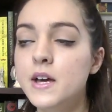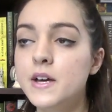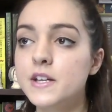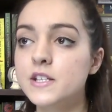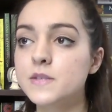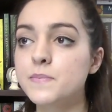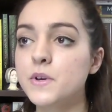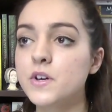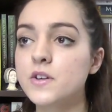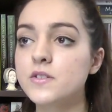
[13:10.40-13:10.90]

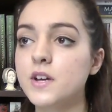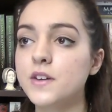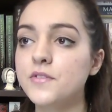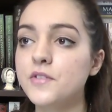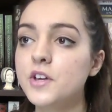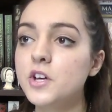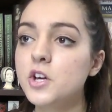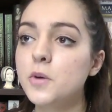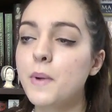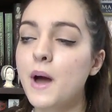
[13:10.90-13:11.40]
is because I
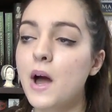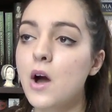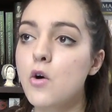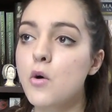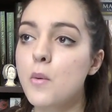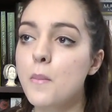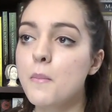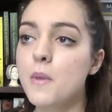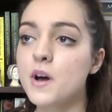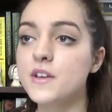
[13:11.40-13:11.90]
think
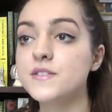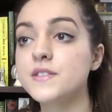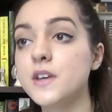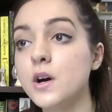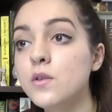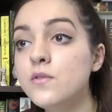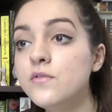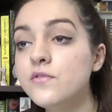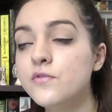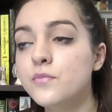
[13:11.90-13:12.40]
about
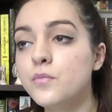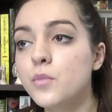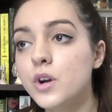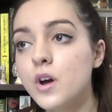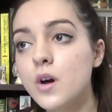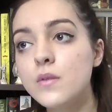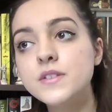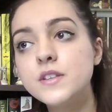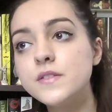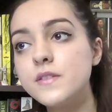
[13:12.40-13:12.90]
myself when
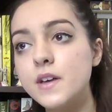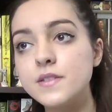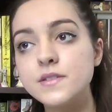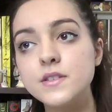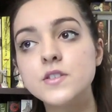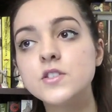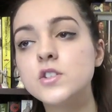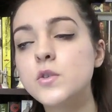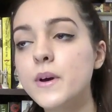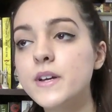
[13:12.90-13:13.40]
I was in that
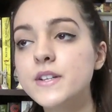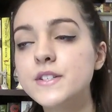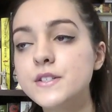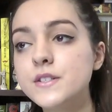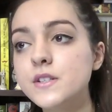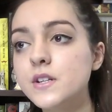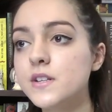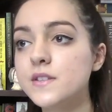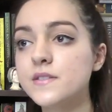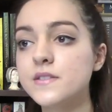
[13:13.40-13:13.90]

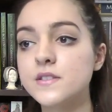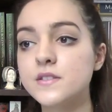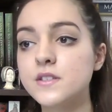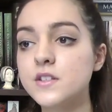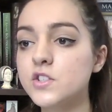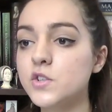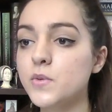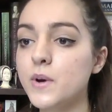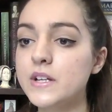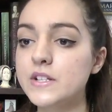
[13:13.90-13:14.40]
situation, and it's a
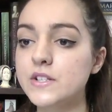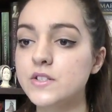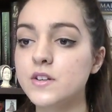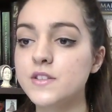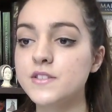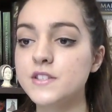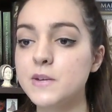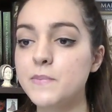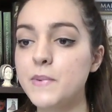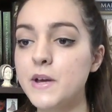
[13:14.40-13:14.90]
situation I
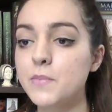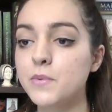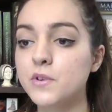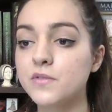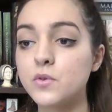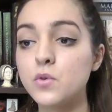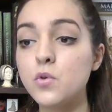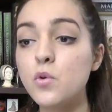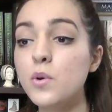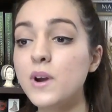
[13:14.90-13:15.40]
see people
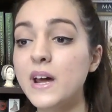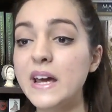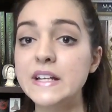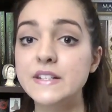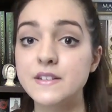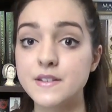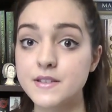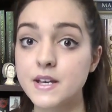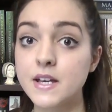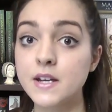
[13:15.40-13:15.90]
of all
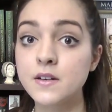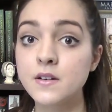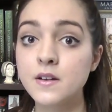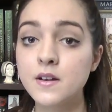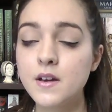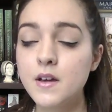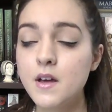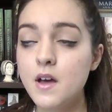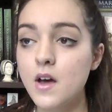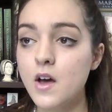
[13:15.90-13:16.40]
ages in,
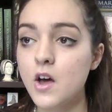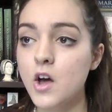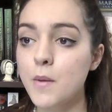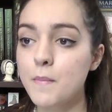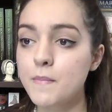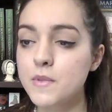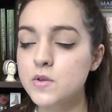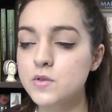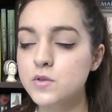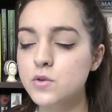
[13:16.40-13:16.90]

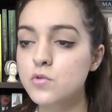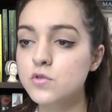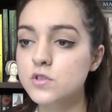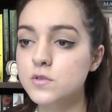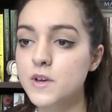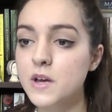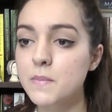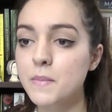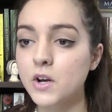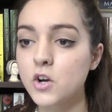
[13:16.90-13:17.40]
who talk
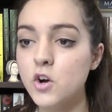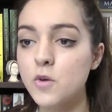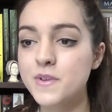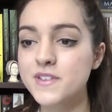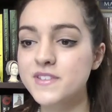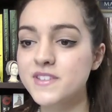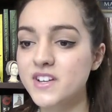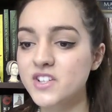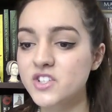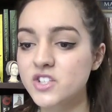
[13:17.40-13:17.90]
to me in my
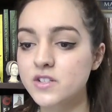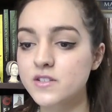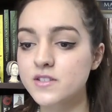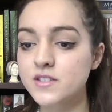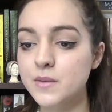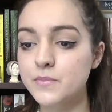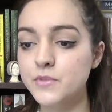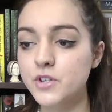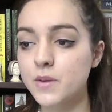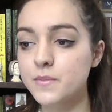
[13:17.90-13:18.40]
comment section and
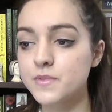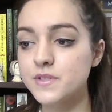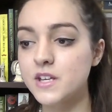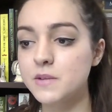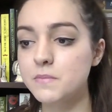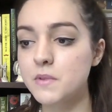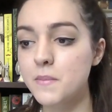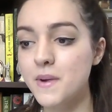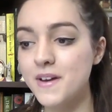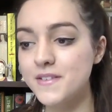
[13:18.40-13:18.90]
sometimes
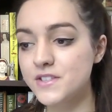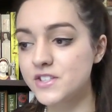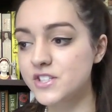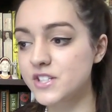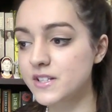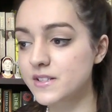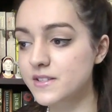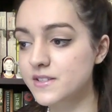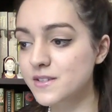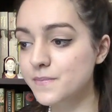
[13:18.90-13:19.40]
send me
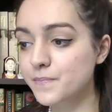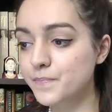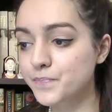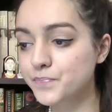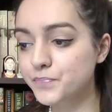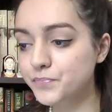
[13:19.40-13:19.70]
messages.